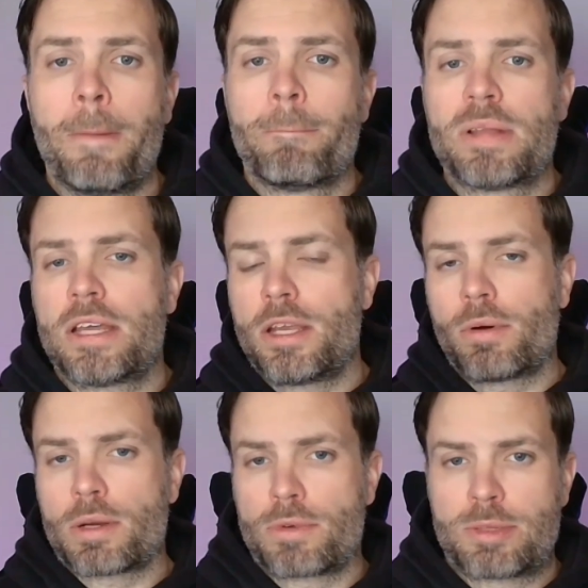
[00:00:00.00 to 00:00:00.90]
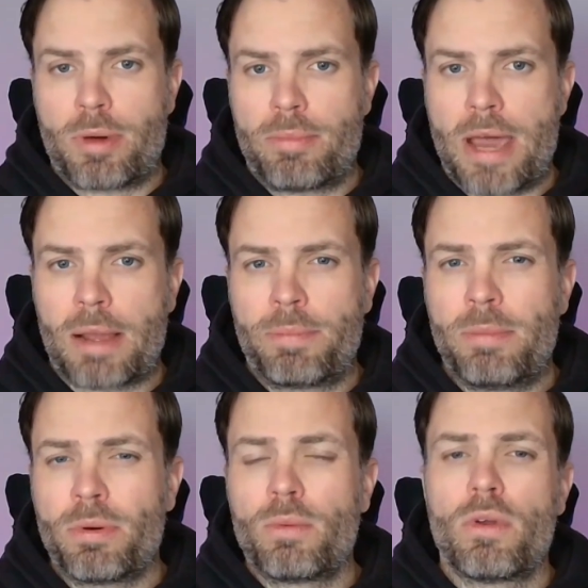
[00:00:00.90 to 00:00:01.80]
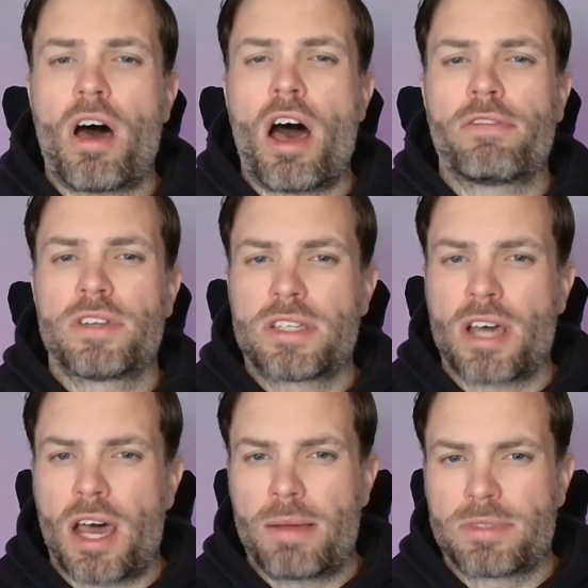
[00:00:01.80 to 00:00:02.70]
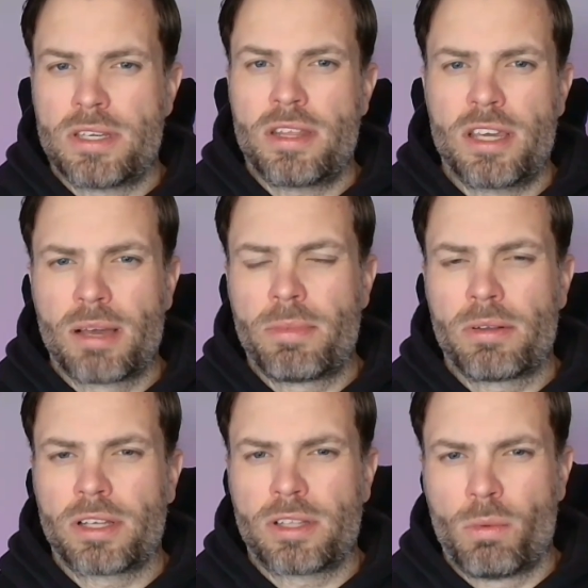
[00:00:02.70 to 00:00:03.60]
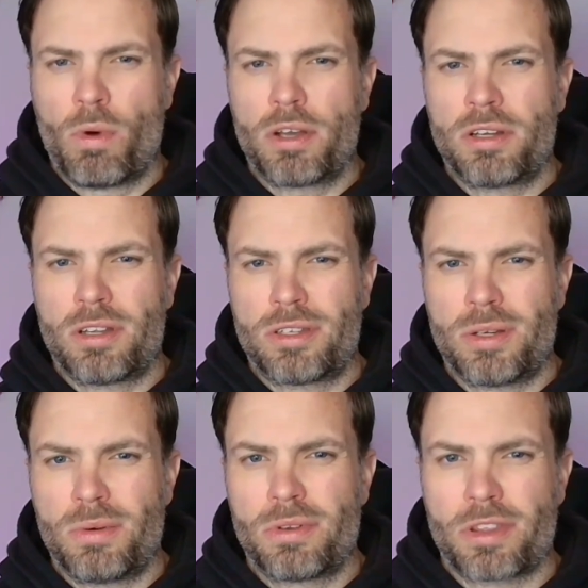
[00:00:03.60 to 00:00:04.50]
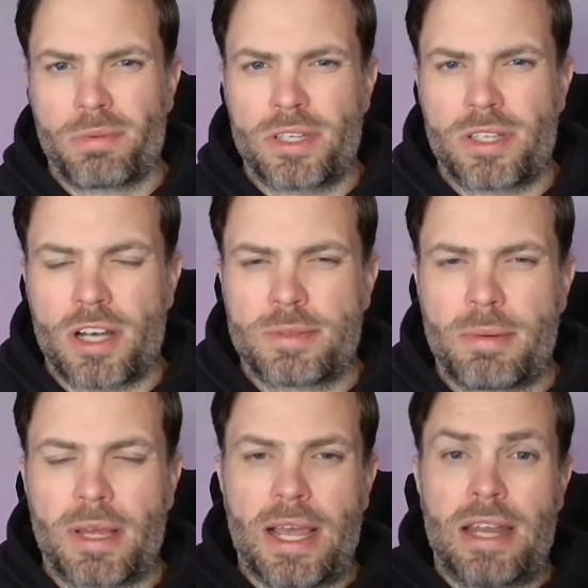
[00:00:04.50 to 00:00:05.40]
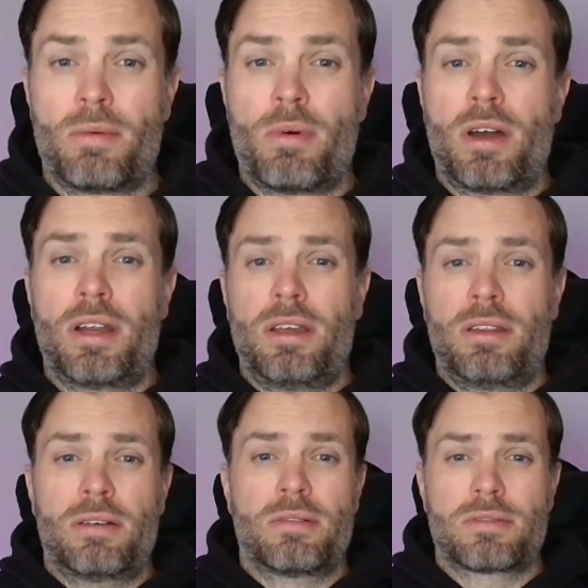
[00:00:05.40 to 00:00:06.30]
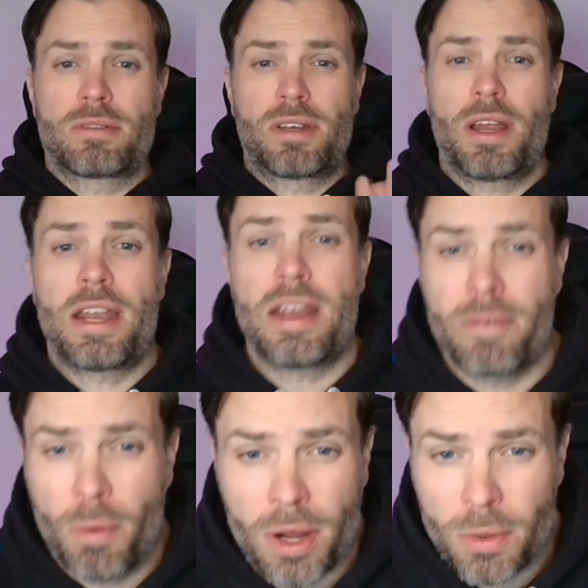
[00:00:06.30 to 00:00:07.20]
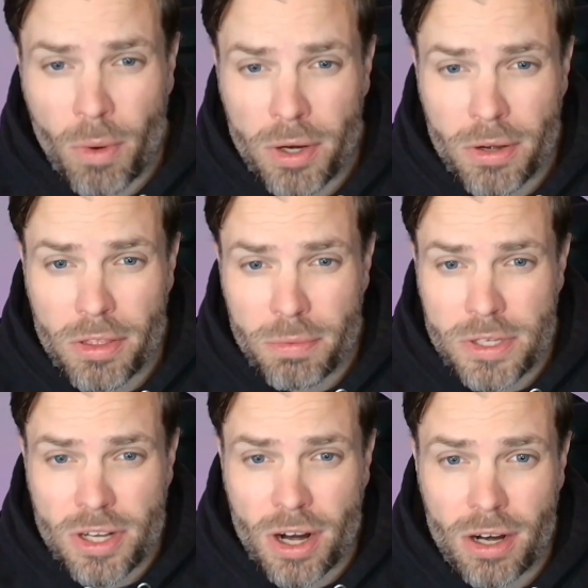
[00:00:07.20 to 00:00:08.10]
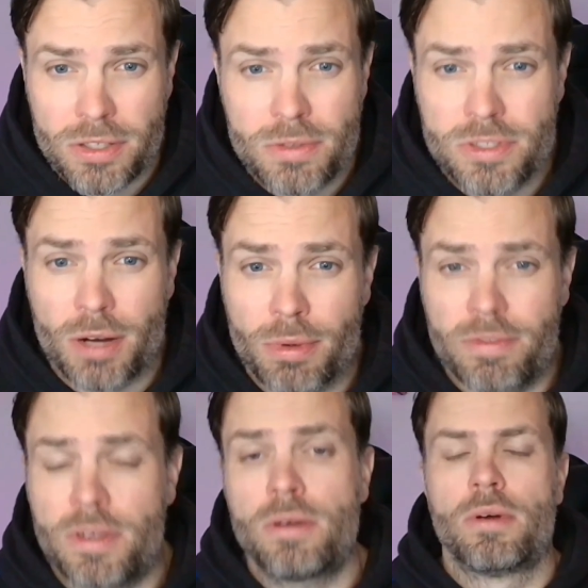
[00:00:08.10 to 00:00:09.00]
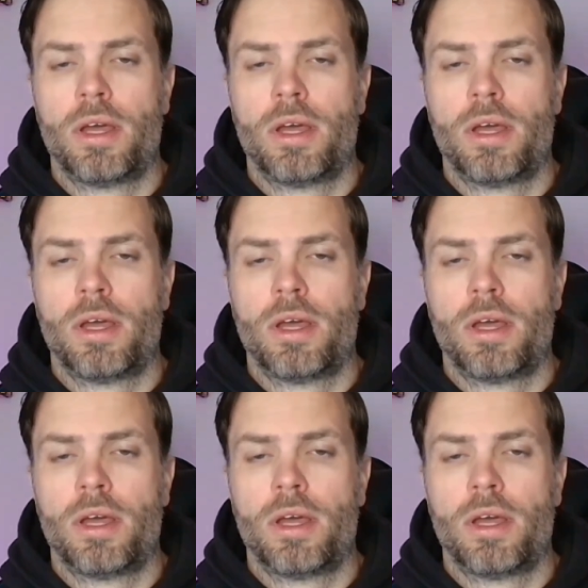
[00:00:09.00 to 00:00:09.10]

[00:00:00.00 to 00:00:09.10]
But then you want to respond back. People will oftentimes, and you think about like the 1 and the 2 and the 3 stars, people are like, I don't want any of those. And I never want a 1 or a 3 star or a 2 star review.